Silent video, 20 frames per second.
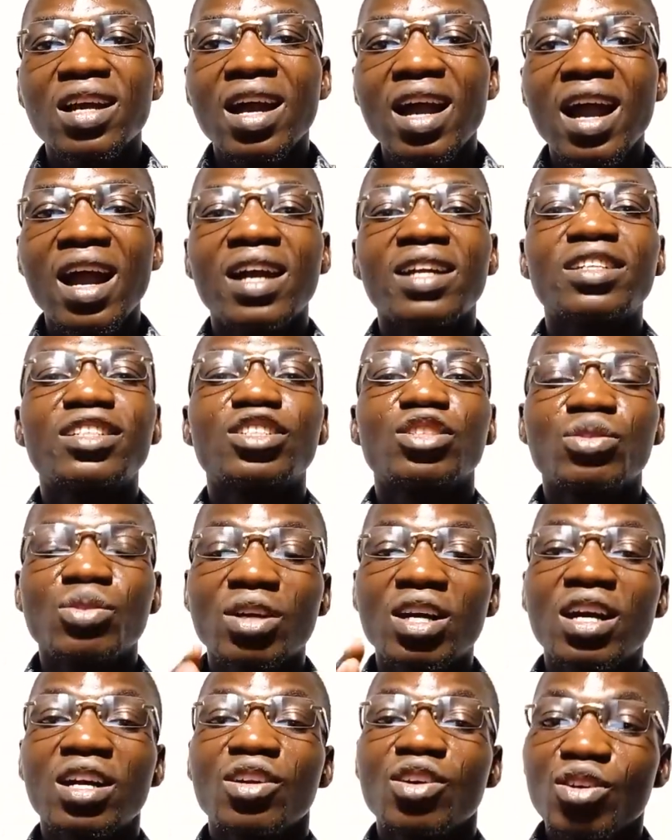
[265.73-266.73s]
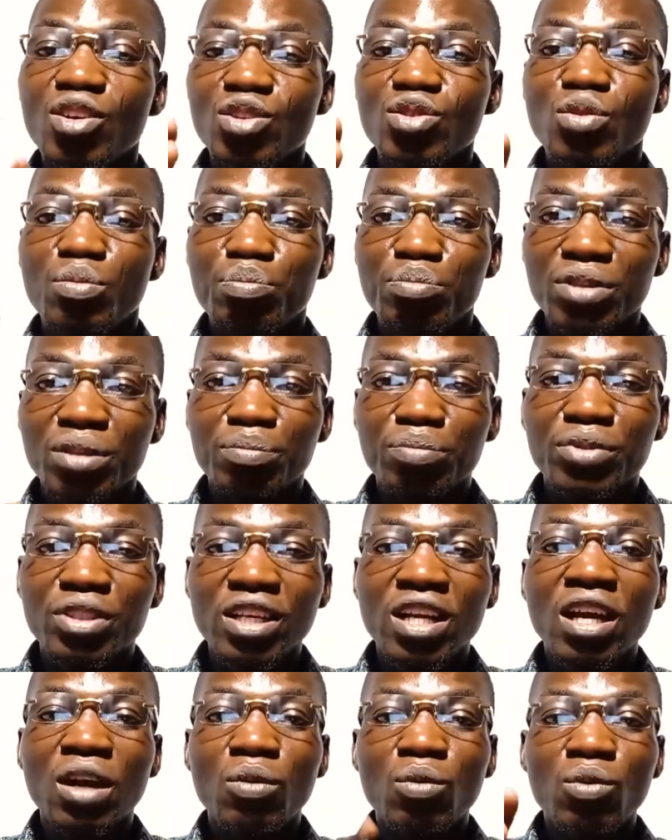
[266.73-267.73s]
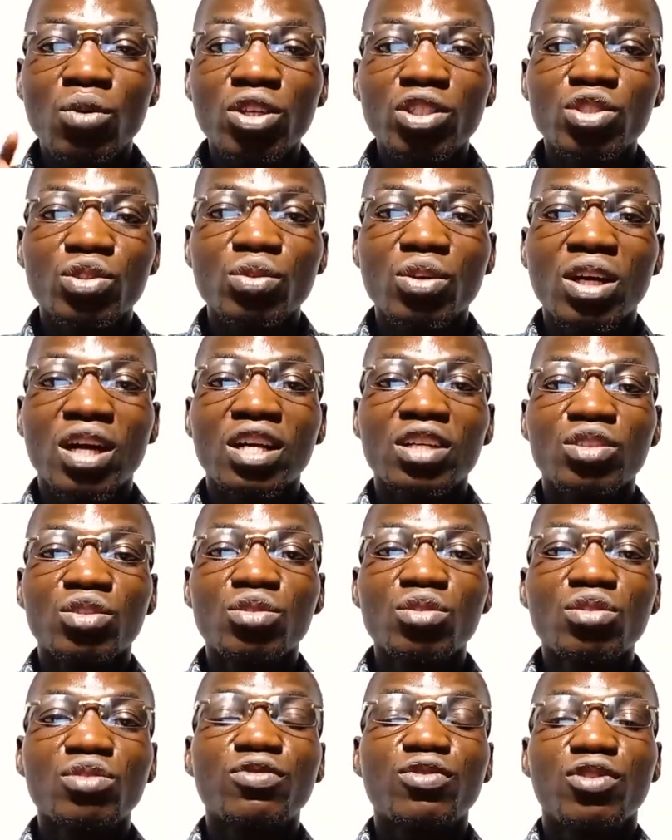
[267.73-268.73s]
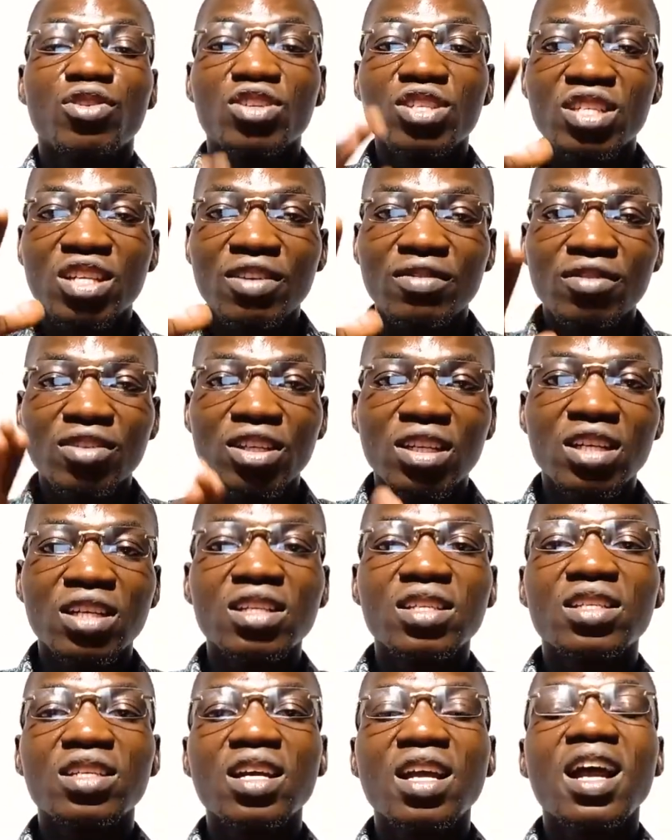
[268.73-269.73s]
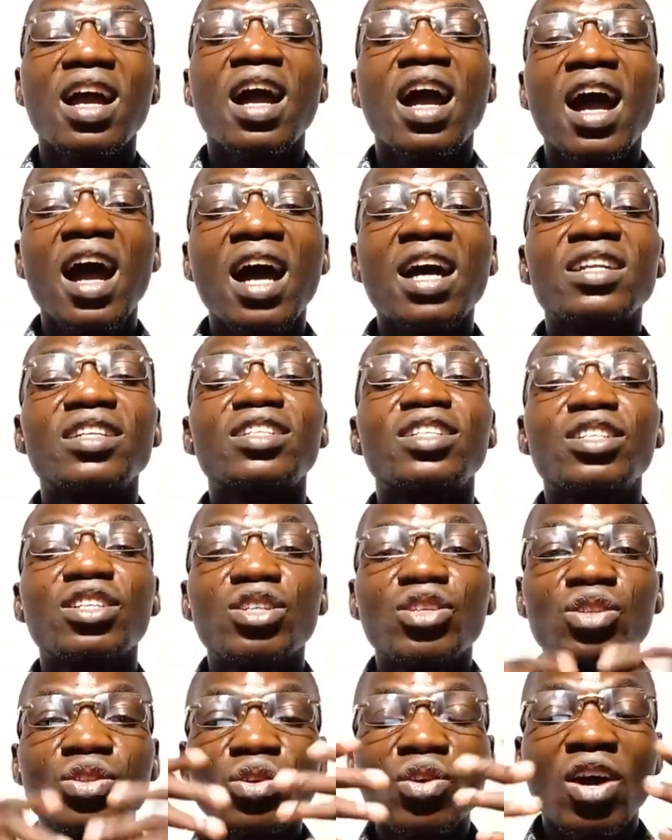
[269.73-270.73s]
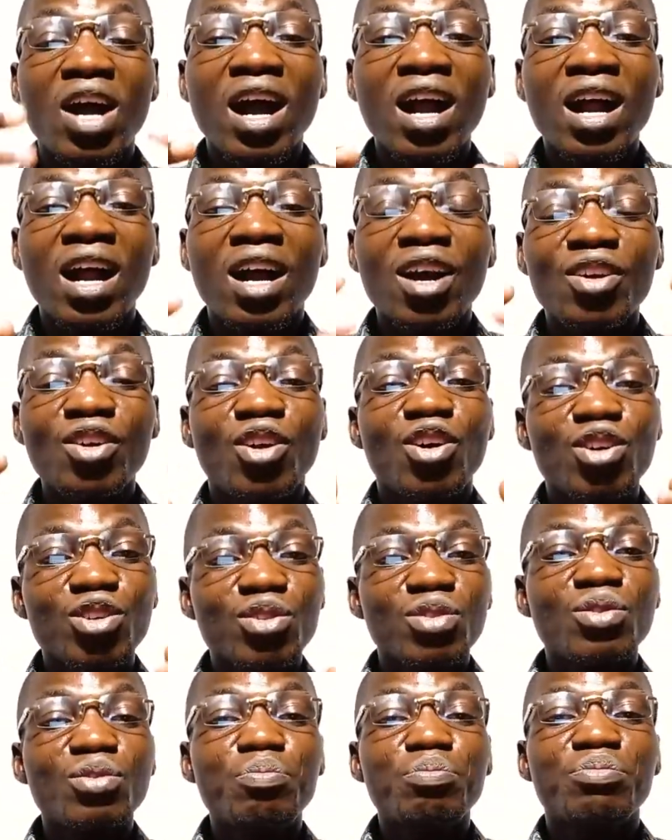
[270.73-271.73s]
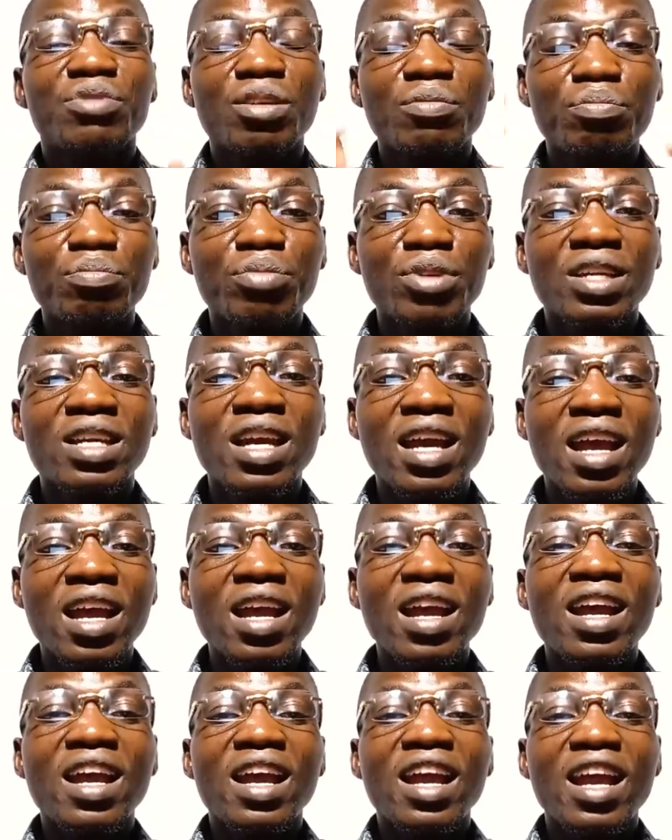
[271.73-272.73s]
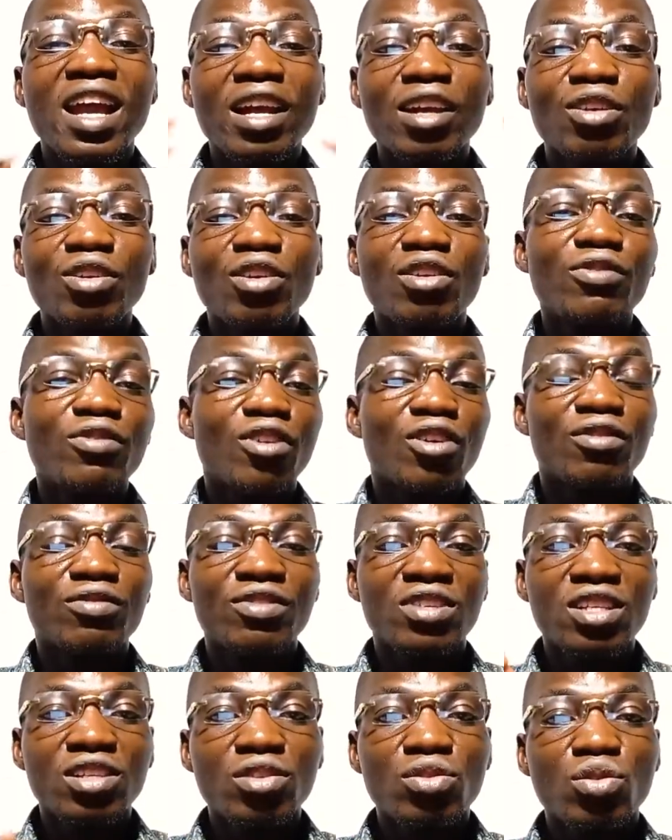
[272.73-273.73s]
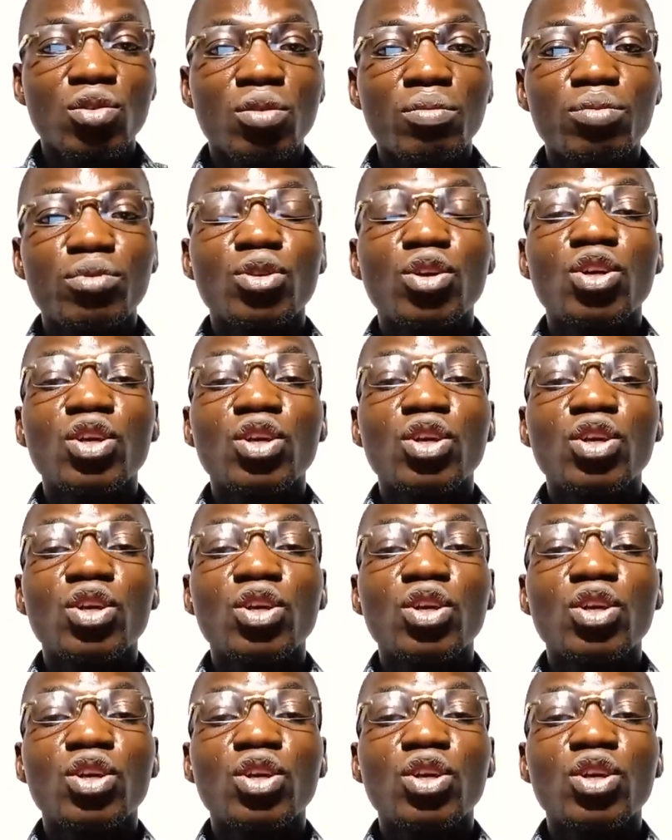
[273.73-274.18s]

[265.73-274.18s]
And you can also prepare what you can use for 7 days. And you can also prepare enough of this soap.